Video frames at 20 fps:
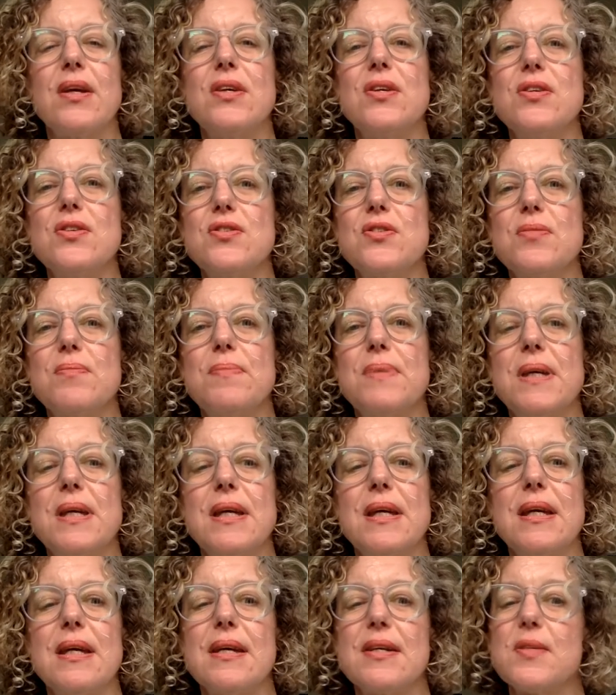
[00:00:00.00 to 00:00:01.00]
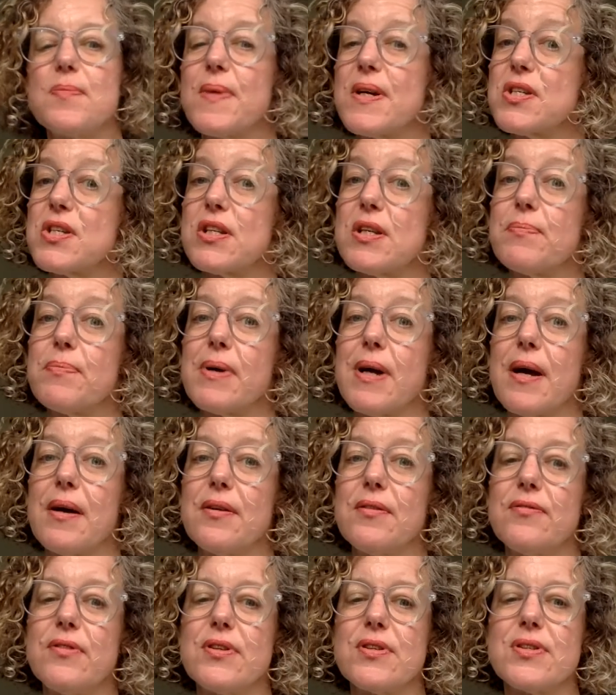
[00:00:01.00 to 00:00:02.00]
You should be especially proud
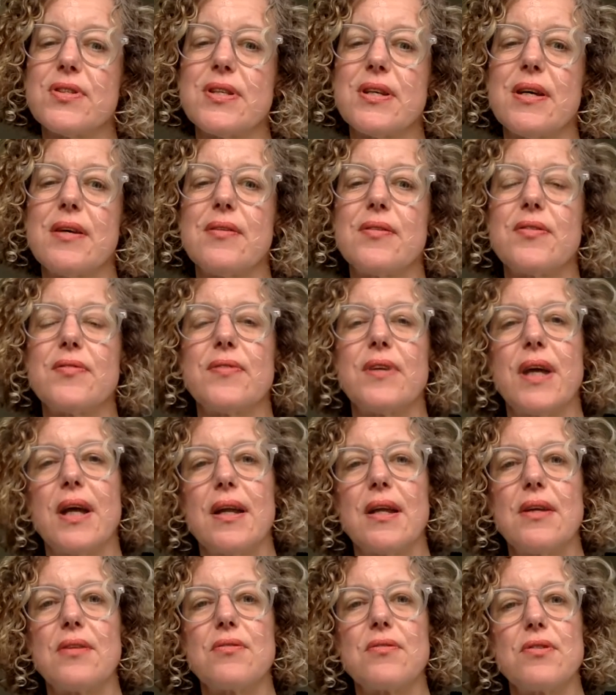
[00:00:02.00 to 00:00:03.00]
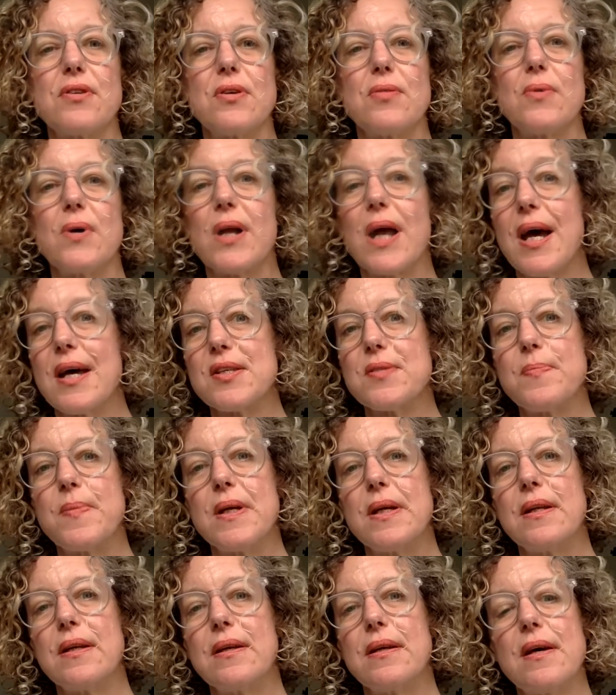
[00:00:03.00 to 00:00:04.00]
of yourselves for getting through what has
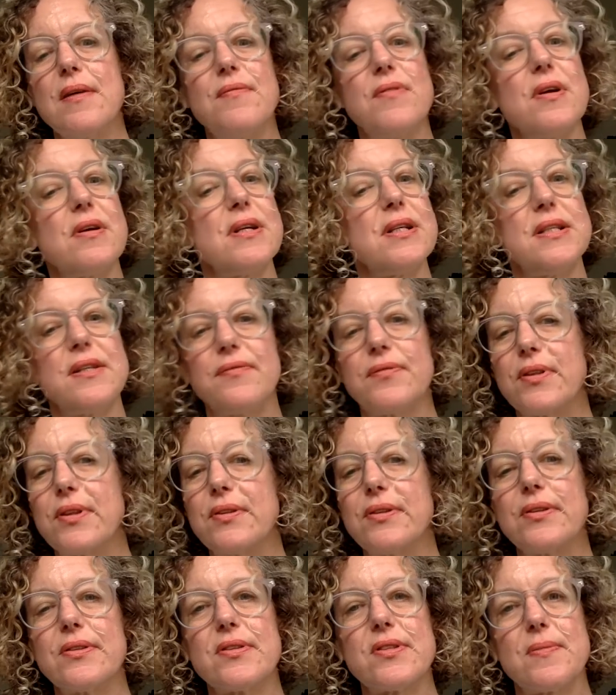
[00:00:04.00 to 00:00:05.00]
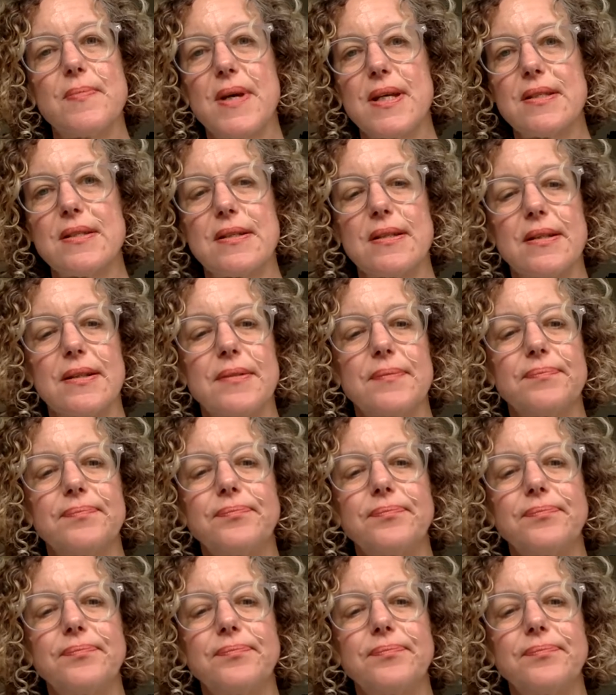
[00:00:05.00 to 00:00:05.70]
been a very difficult semester.